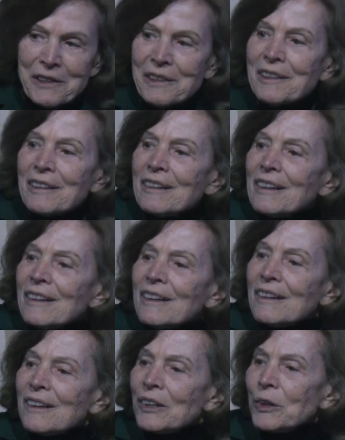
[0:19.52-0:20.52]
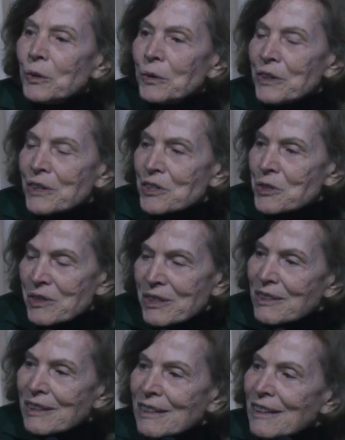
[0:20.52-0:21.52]
Anybody who
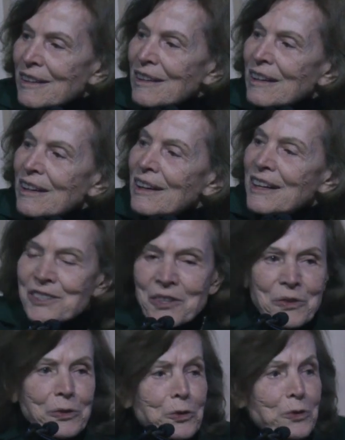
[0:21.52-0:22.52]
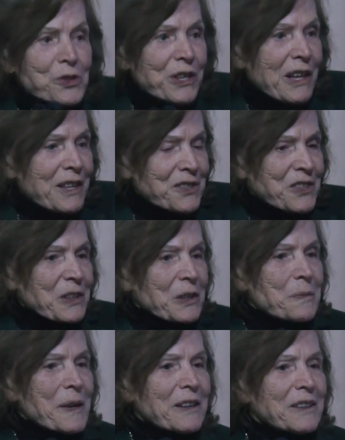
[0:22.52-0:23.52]
is as
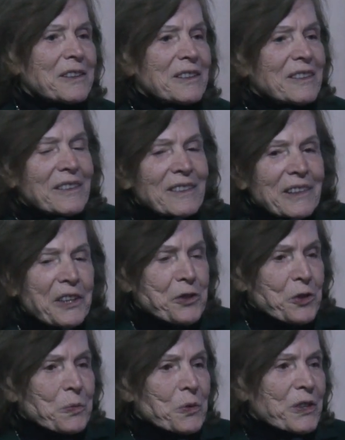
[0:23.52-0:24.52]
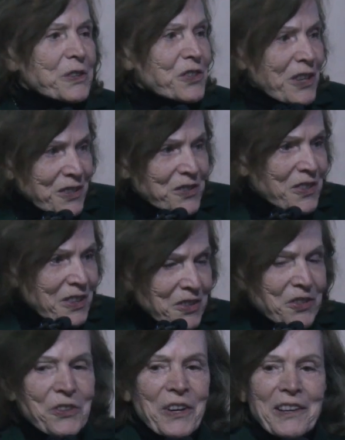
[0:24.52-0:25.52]
enthusiastic about NatureBridge
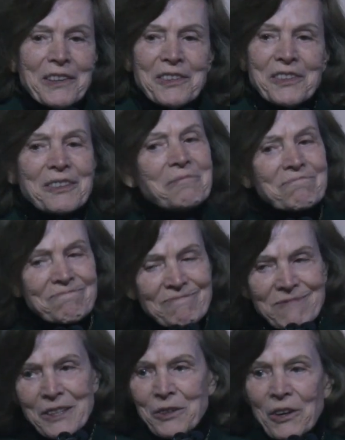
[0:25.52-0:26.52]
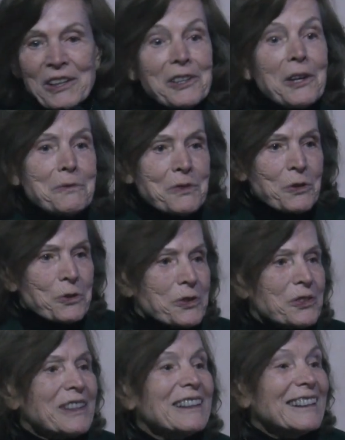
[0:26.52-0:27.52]
as this crowd is, you know, I
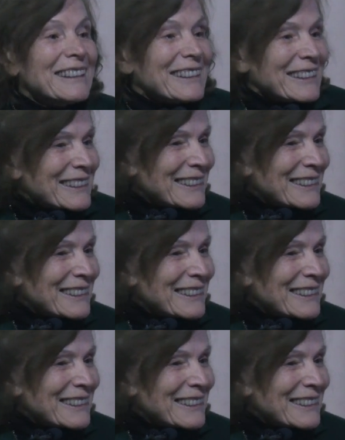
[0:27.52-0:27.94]
love you.